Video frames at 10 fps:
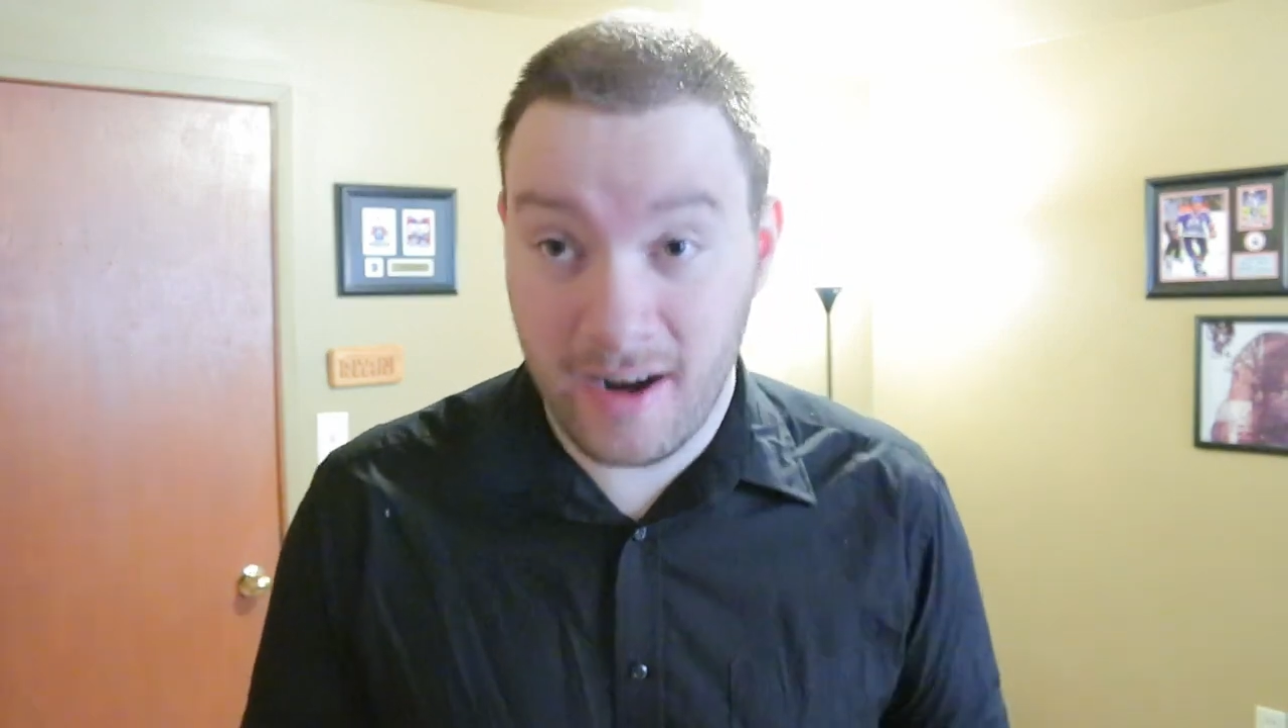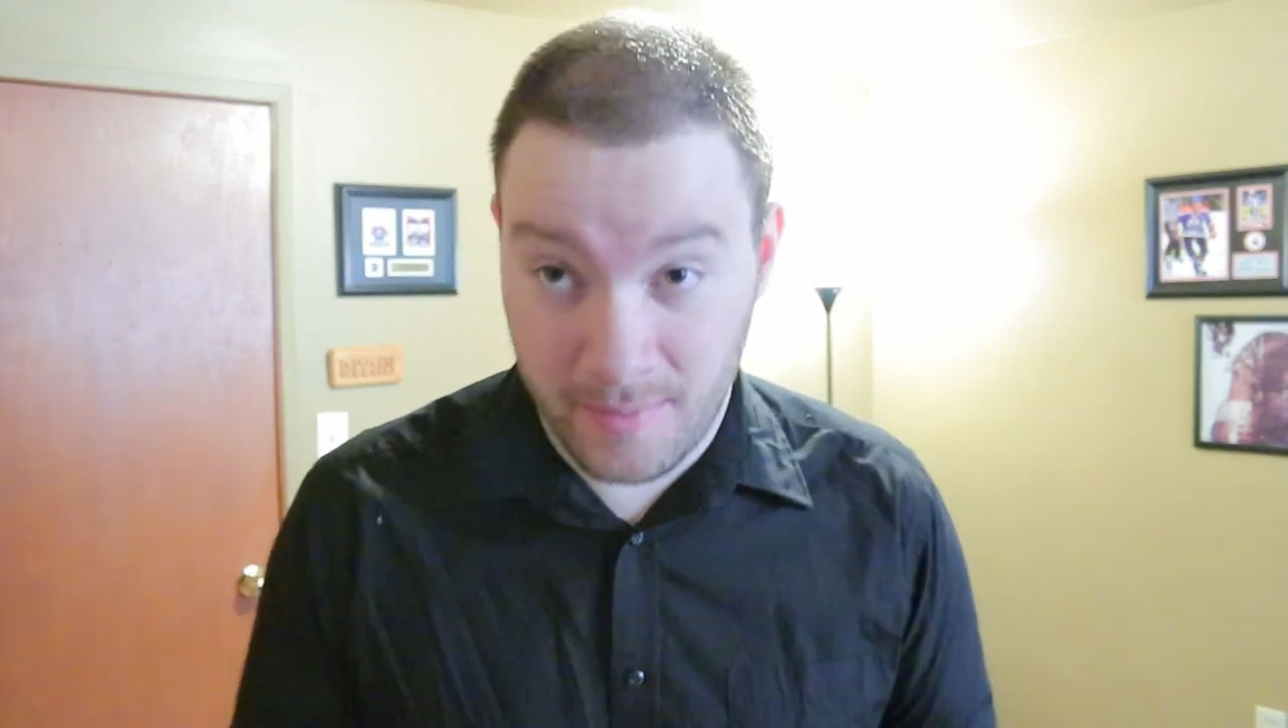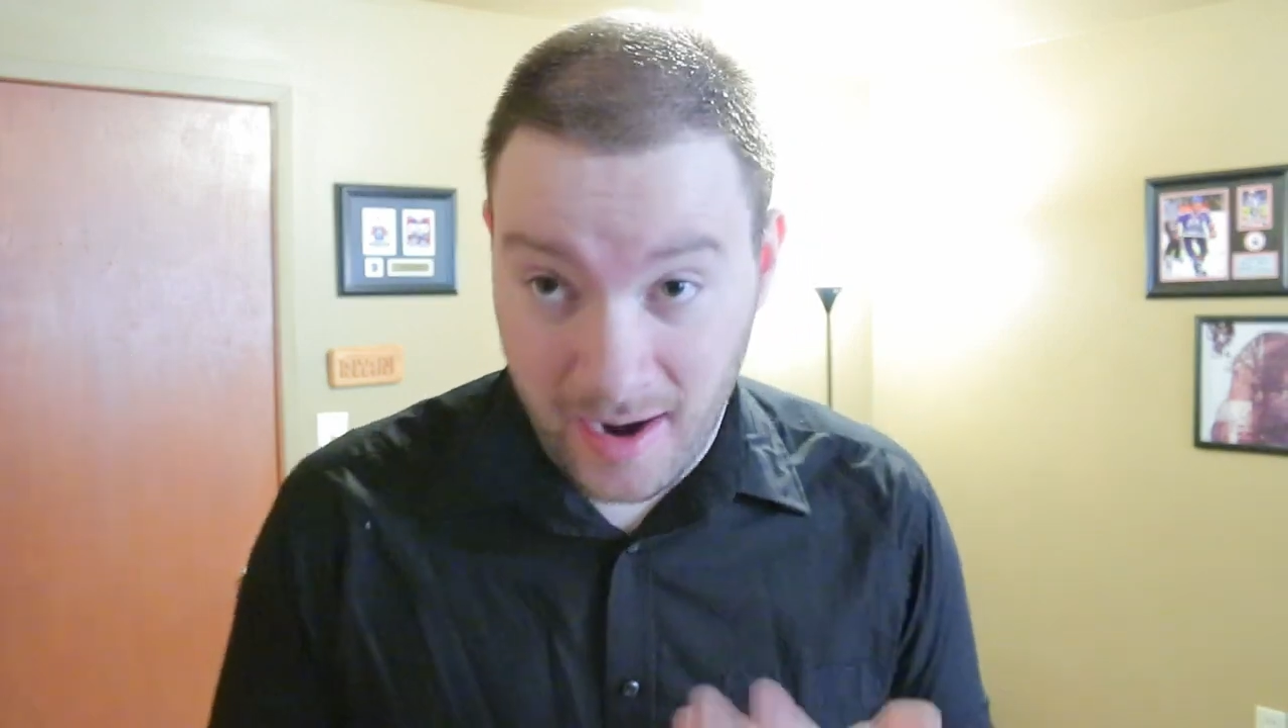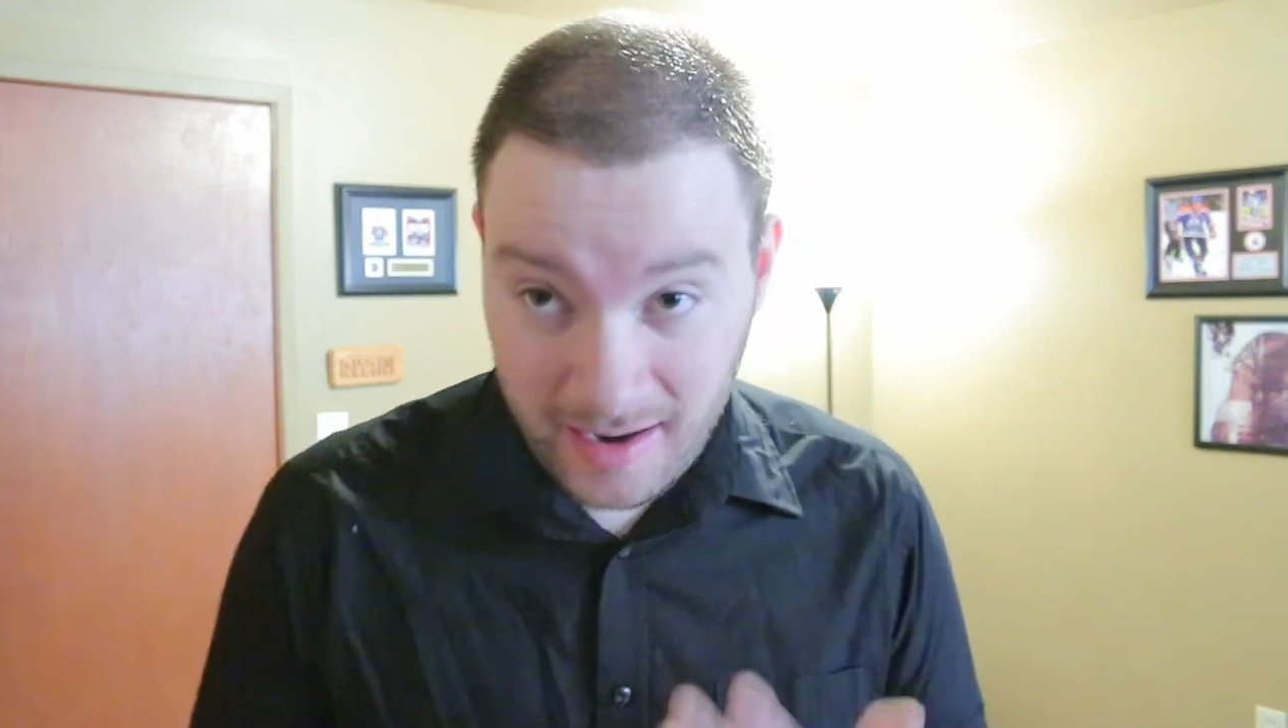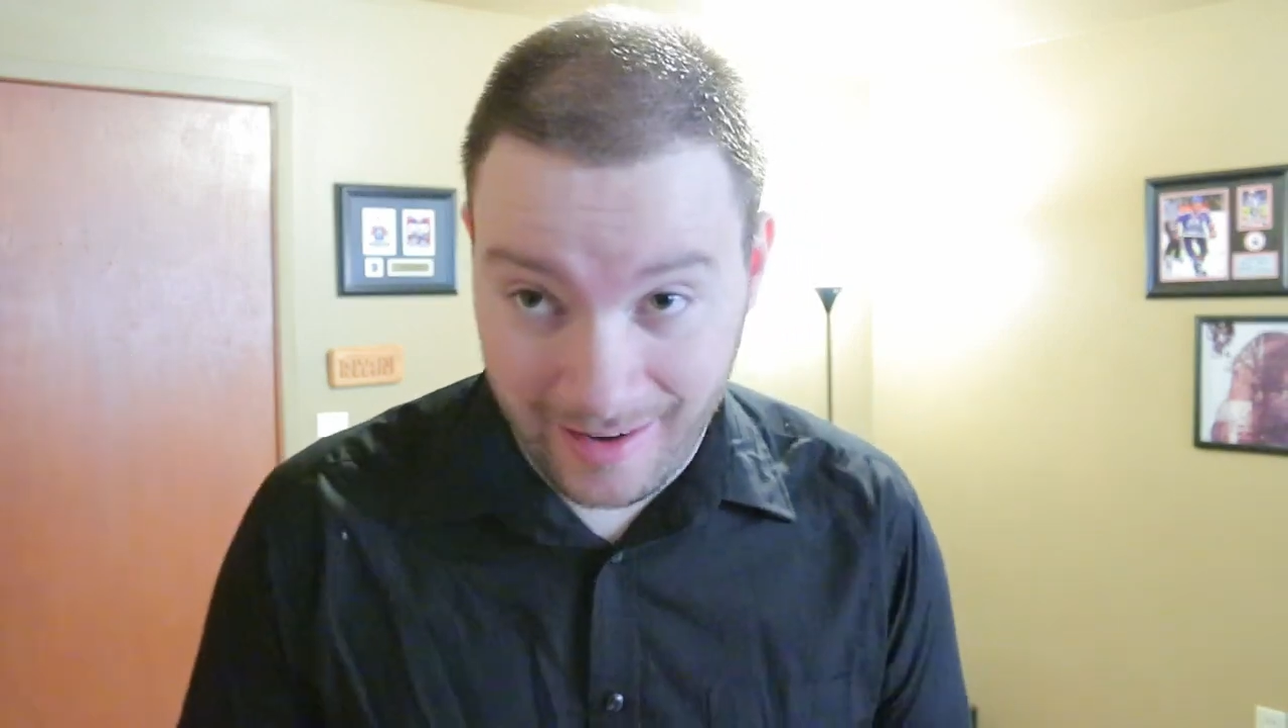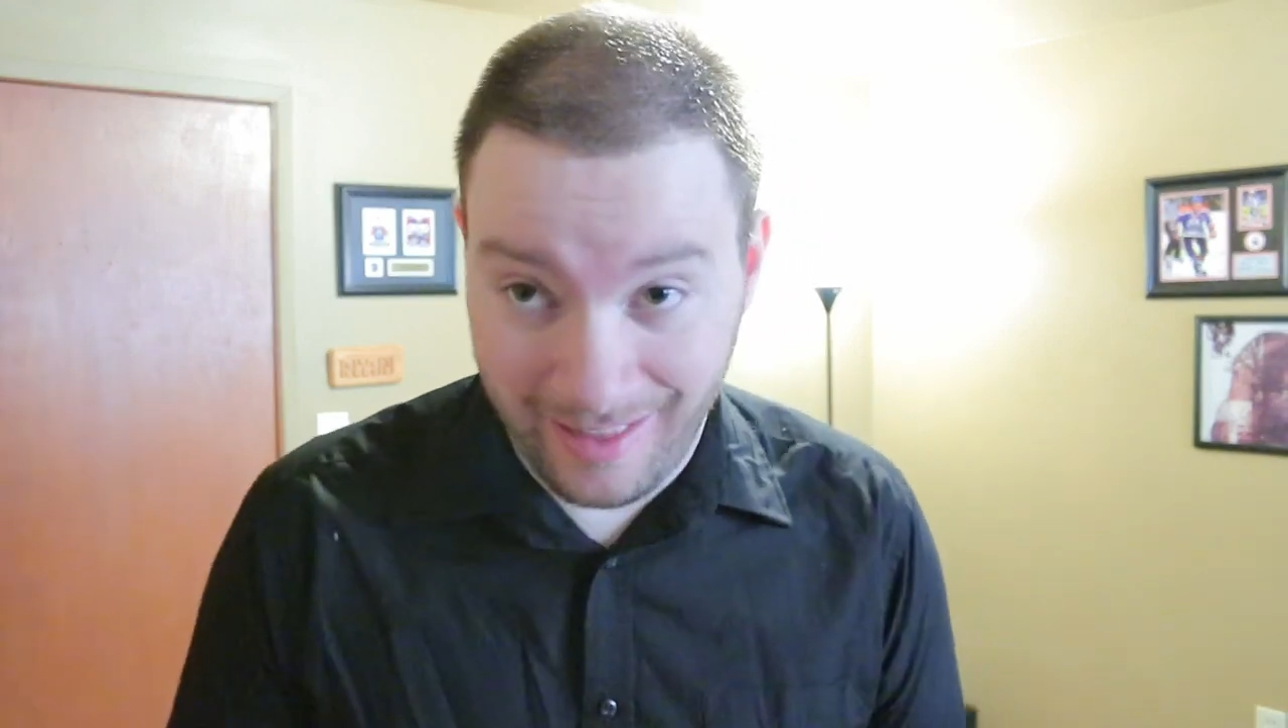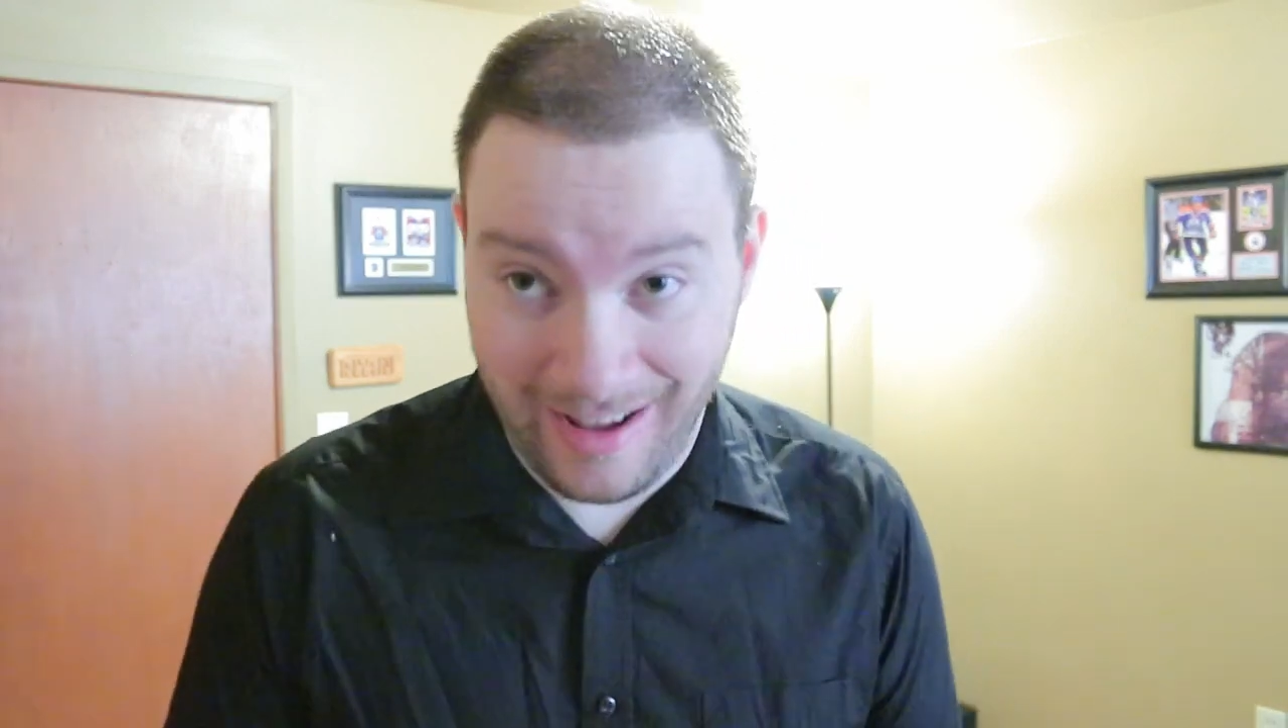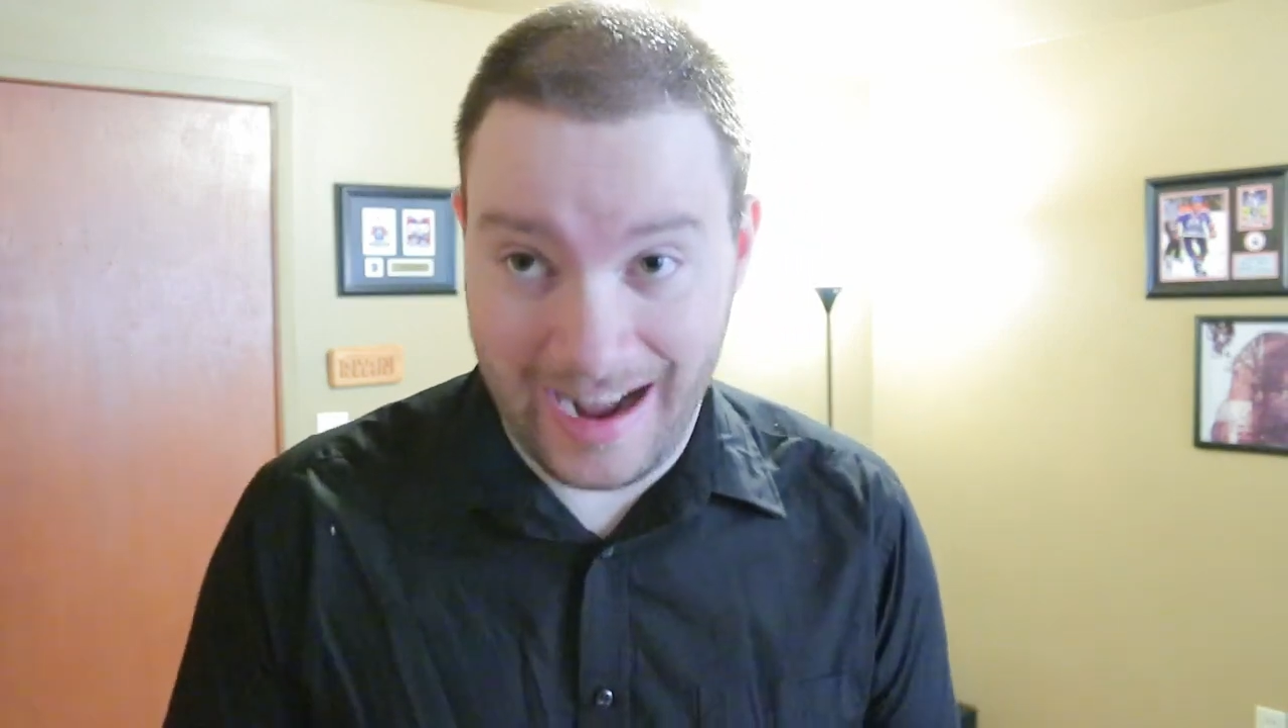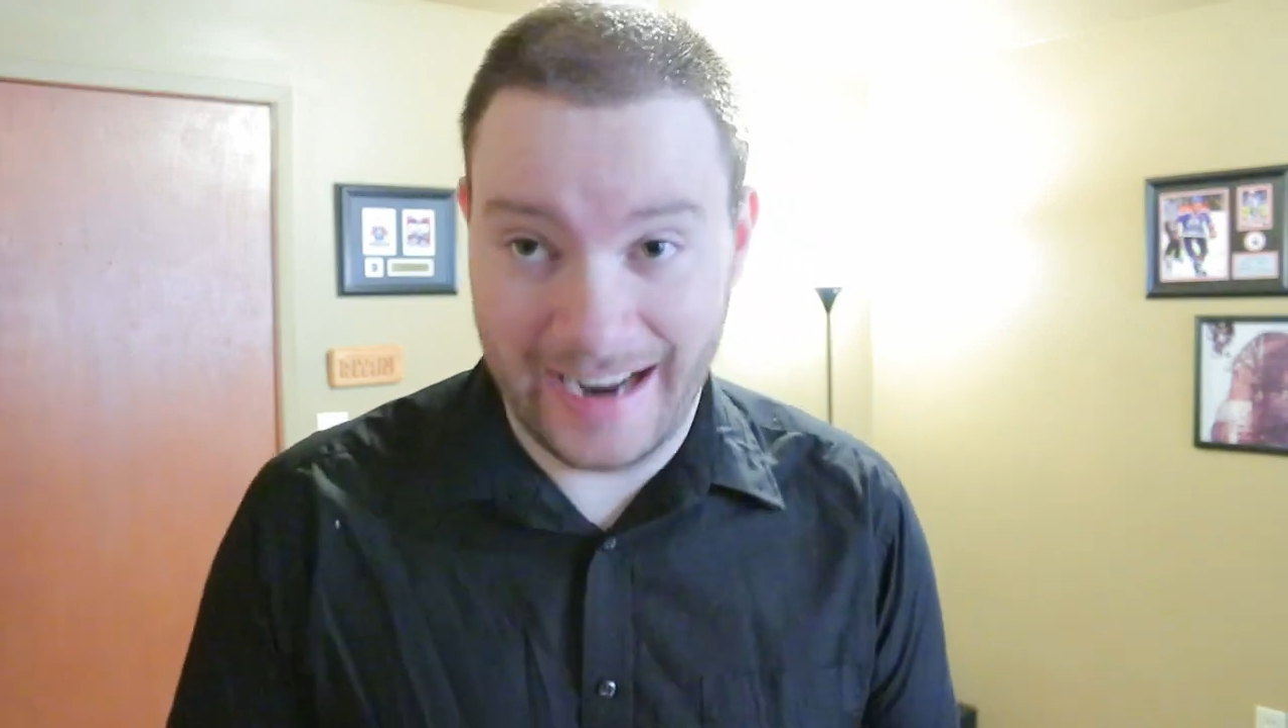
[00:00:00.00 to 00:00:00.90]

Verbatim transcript: I'm not gonna lie.